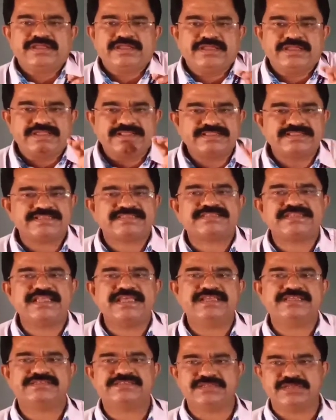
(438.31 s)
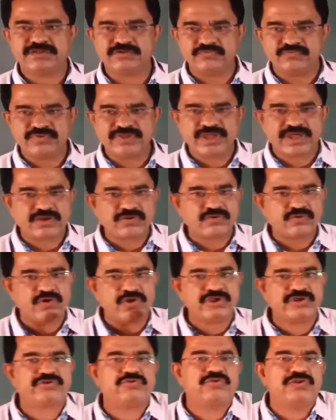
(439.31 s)
in this lesson we are
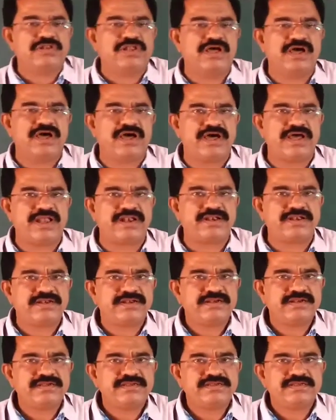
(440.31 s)
going to learn